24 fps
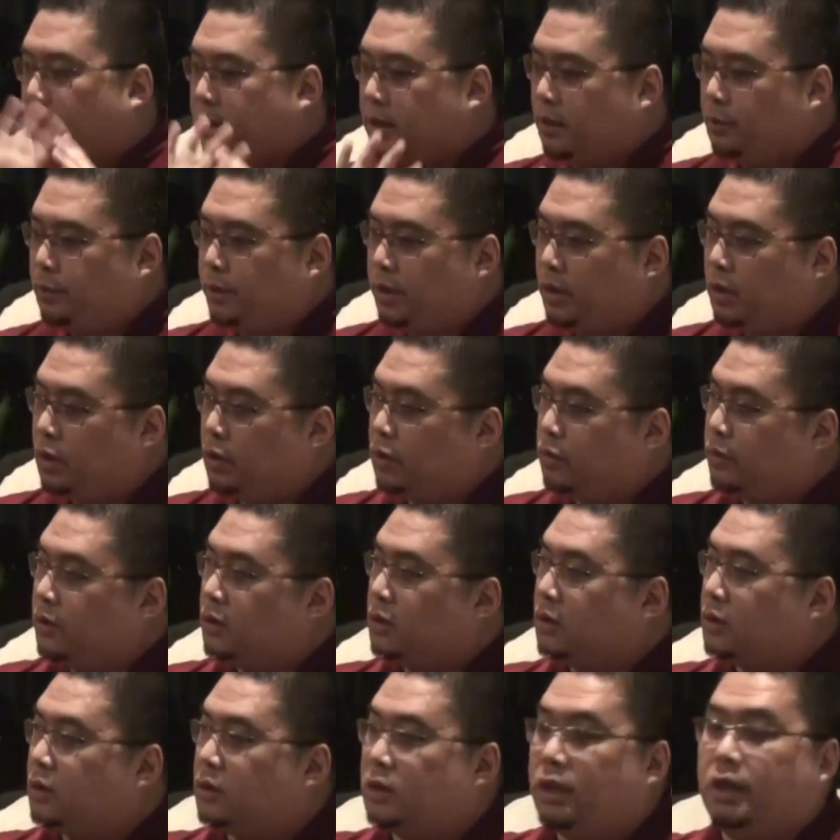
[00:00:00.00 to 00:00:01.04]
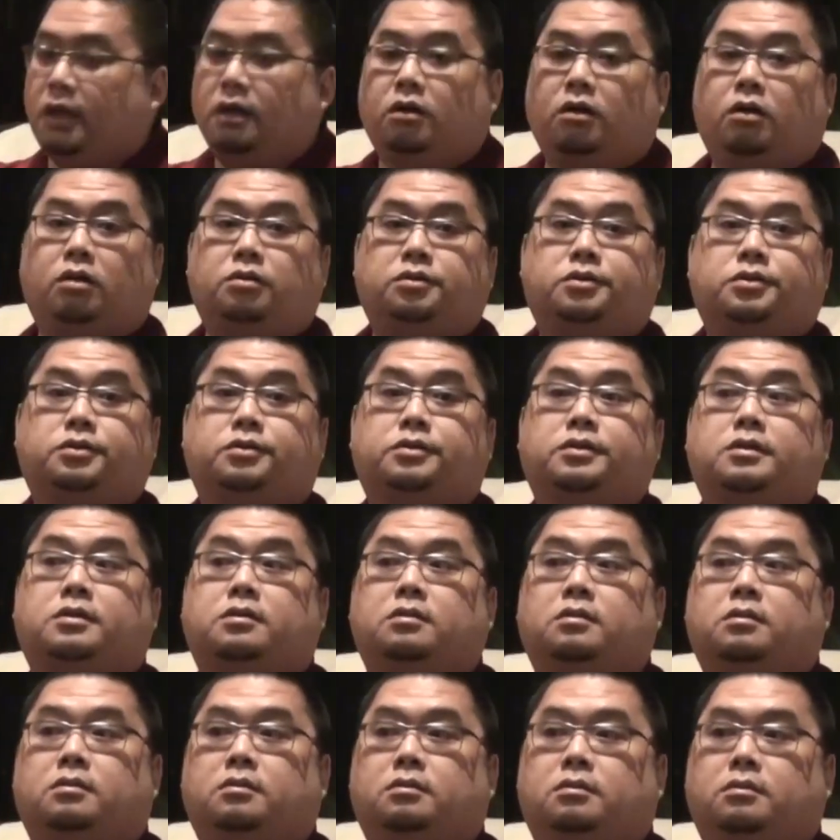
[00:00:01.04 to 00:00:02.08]
And then we go and clean our
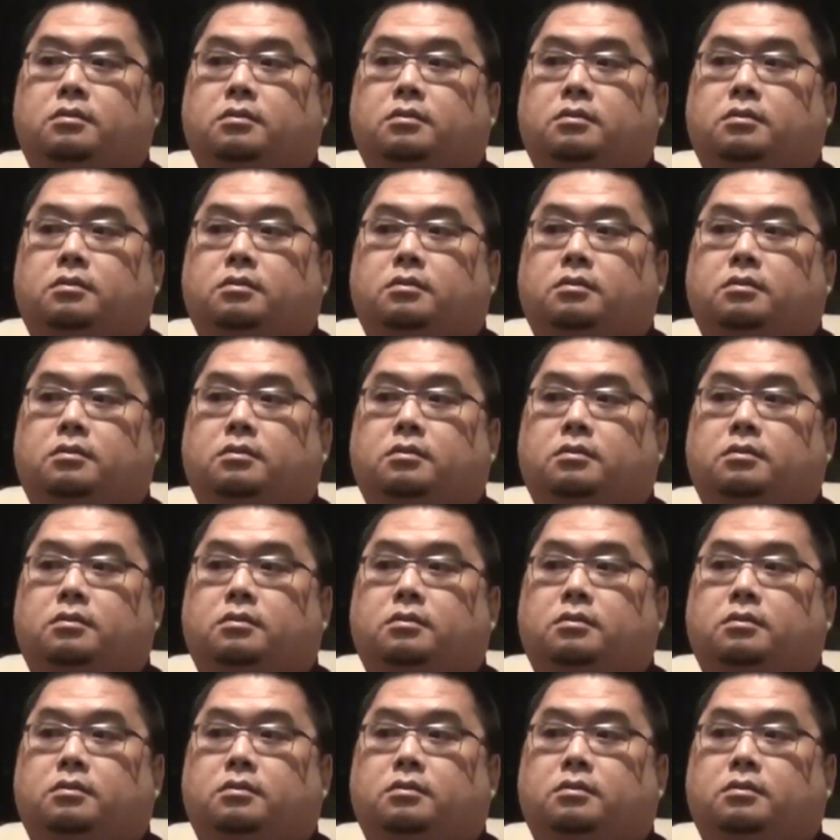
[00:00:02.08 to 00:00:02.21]
altars.